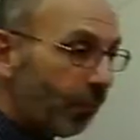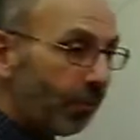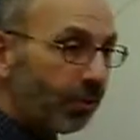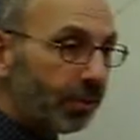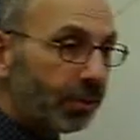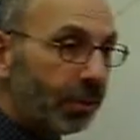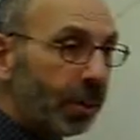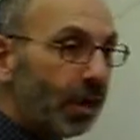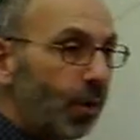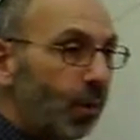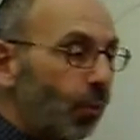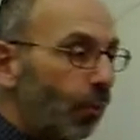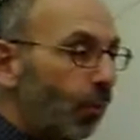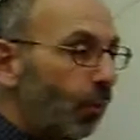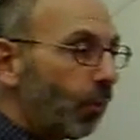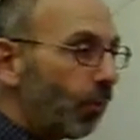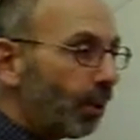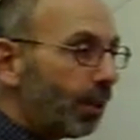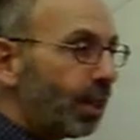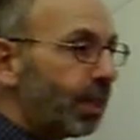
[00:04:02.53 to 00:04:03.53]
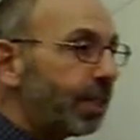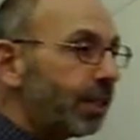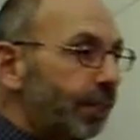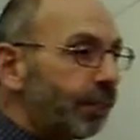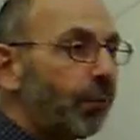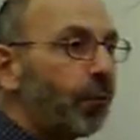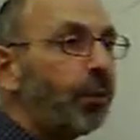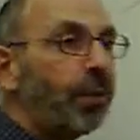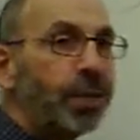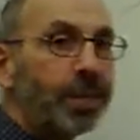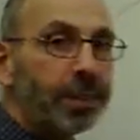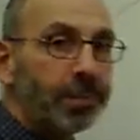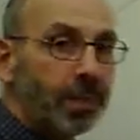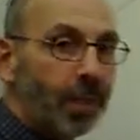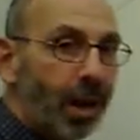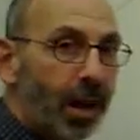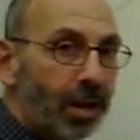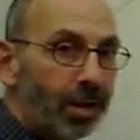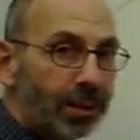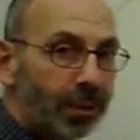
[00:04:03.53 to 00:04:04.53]
force were working as fully as
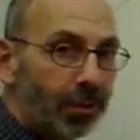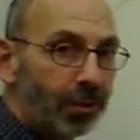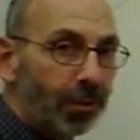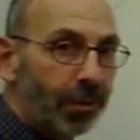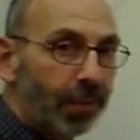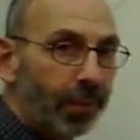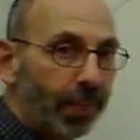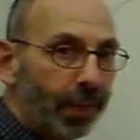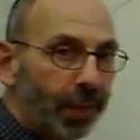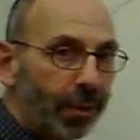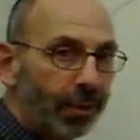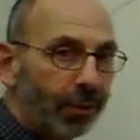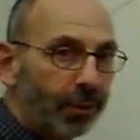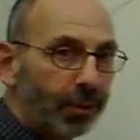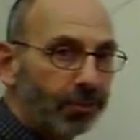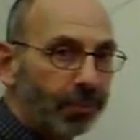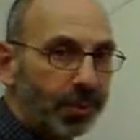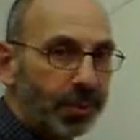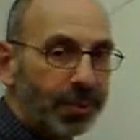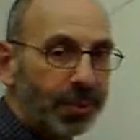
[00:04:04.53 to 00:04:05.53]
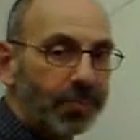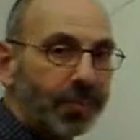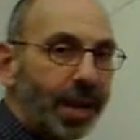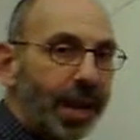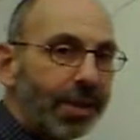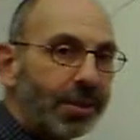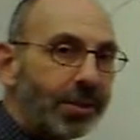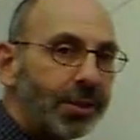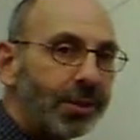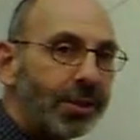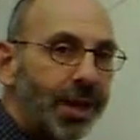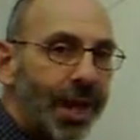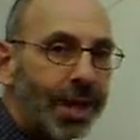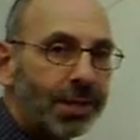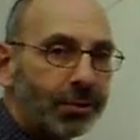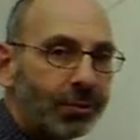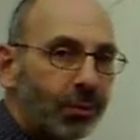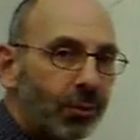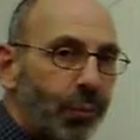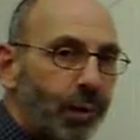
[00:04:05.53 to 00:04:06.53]
possible, which brings us back to the
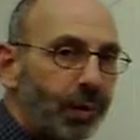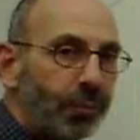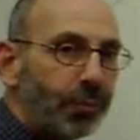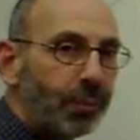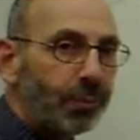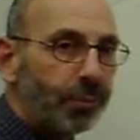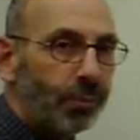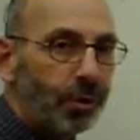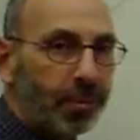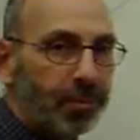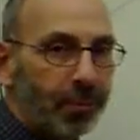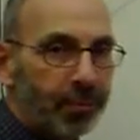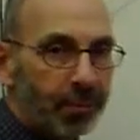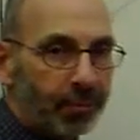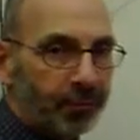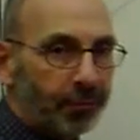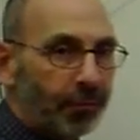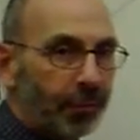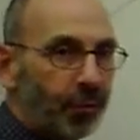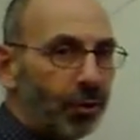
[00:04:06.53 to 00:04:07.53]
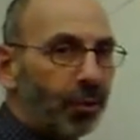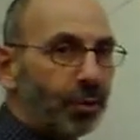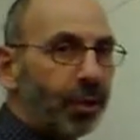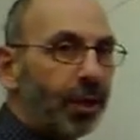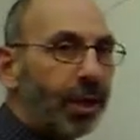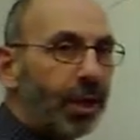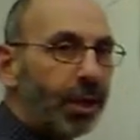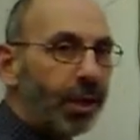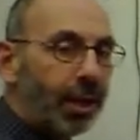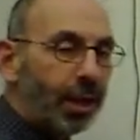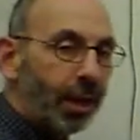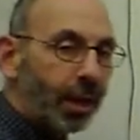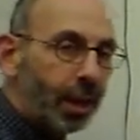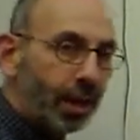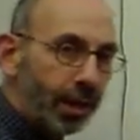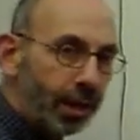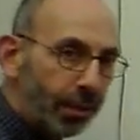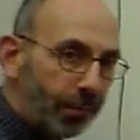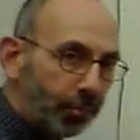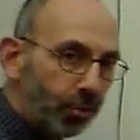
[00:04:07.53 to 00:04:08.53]
national rate of unemployment, the full
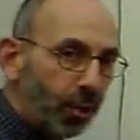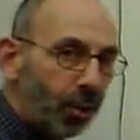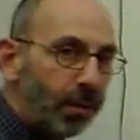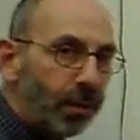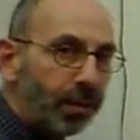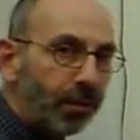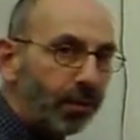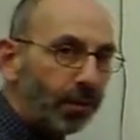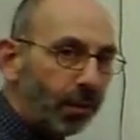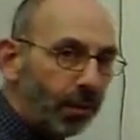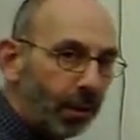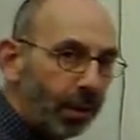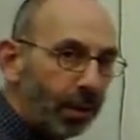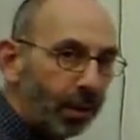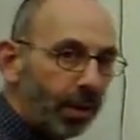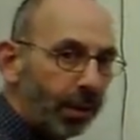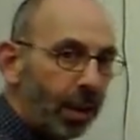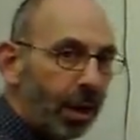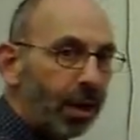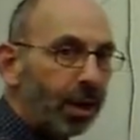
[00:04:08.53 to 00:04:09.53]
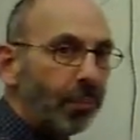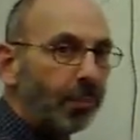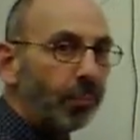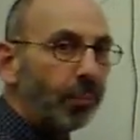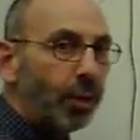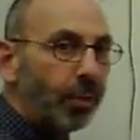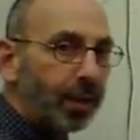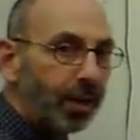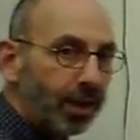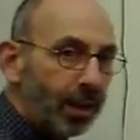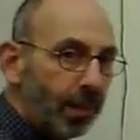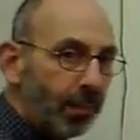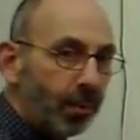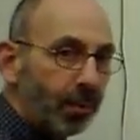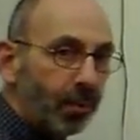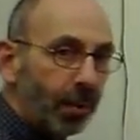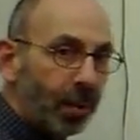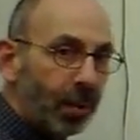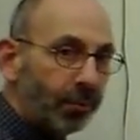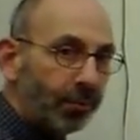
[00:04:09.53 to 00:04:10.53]
unemployment
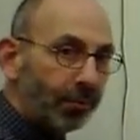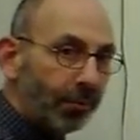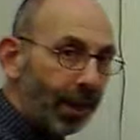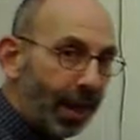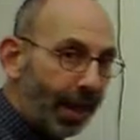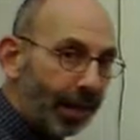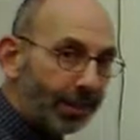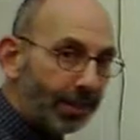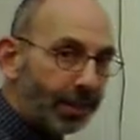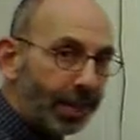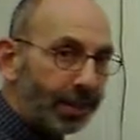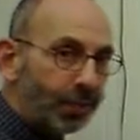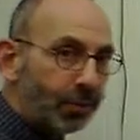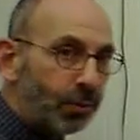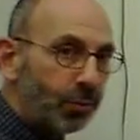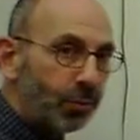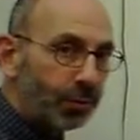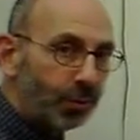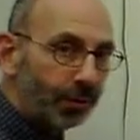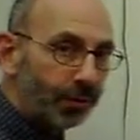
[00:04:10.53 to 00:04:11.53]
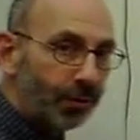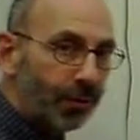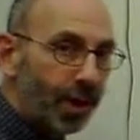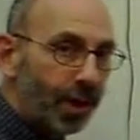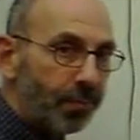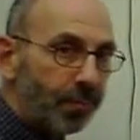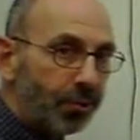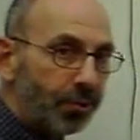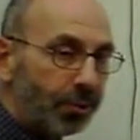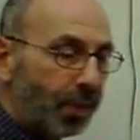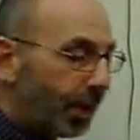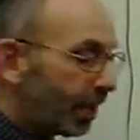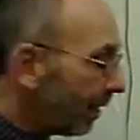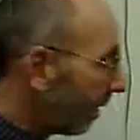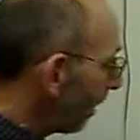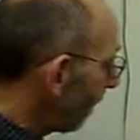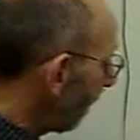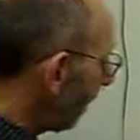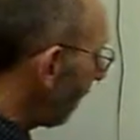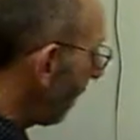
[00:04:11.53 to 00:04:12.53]
number of the last lecture, which was
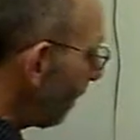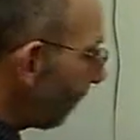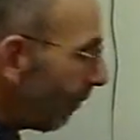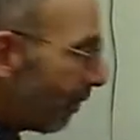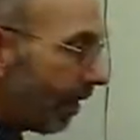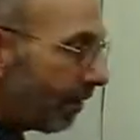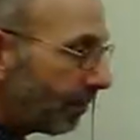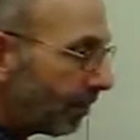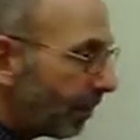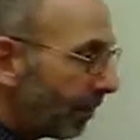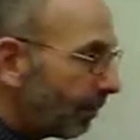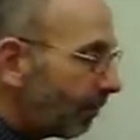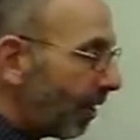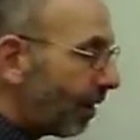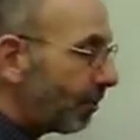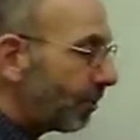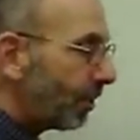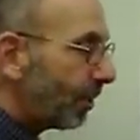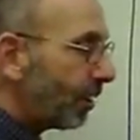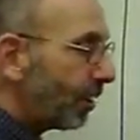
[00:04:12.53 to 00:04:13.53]
5%. If we have something like 5%